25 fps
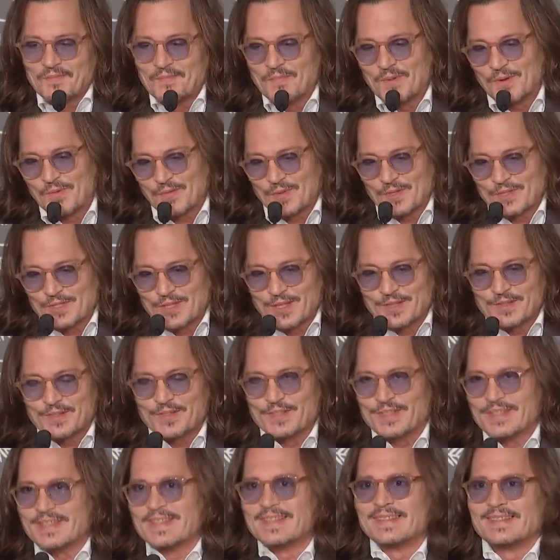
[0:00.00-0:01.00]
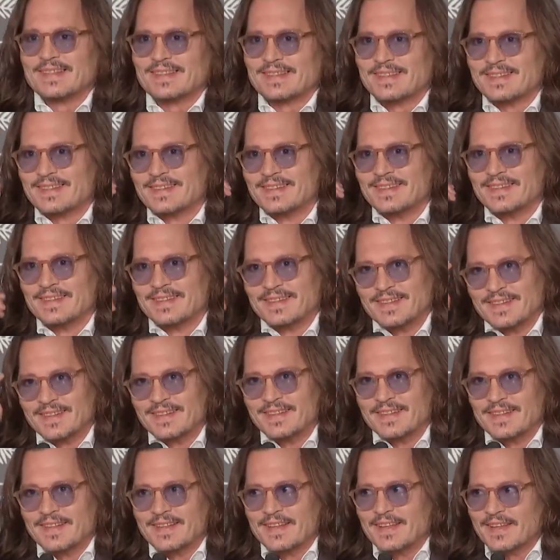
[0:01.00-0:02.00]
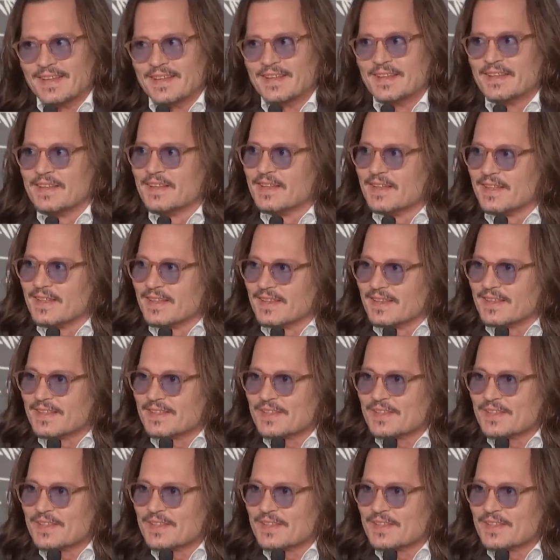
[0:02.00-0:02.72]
But what's underneath and